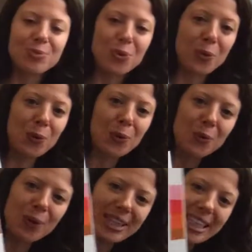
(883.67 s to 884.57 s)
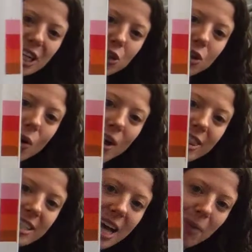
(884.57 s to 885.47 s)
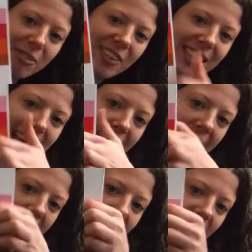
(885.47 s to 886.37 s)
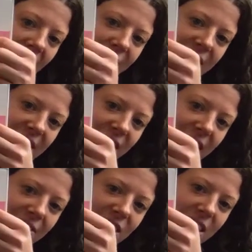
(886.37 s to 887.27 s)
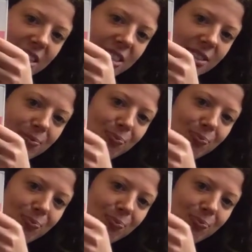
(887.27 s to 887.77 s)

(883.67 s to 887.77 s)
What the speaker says: Ooh, what did it grow on the top of its head? A lot of deer have these.